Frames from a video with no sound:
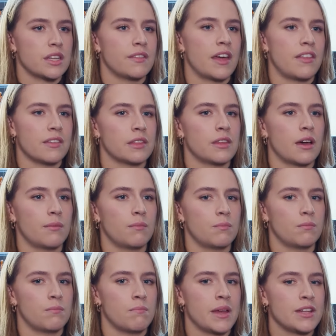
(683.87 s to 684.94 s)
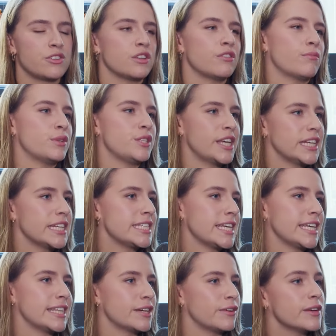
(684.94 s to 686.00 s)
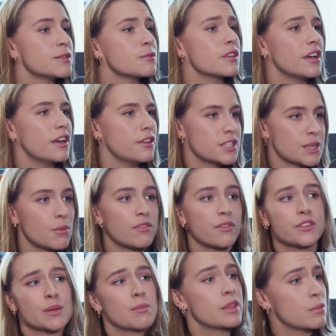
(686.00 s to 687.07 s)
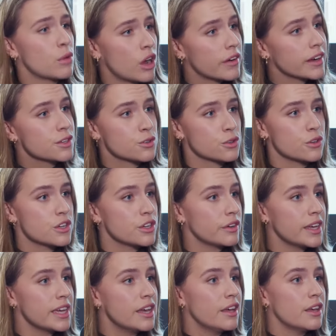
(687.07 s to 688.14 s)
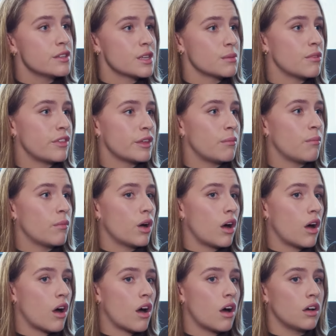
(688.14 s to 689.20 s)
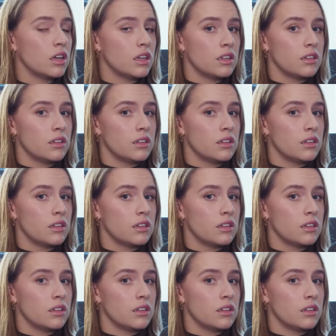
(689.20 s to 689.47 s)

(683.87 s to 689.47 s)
And I think that mention of mundanity, there is some of them are extraordinary, some of them are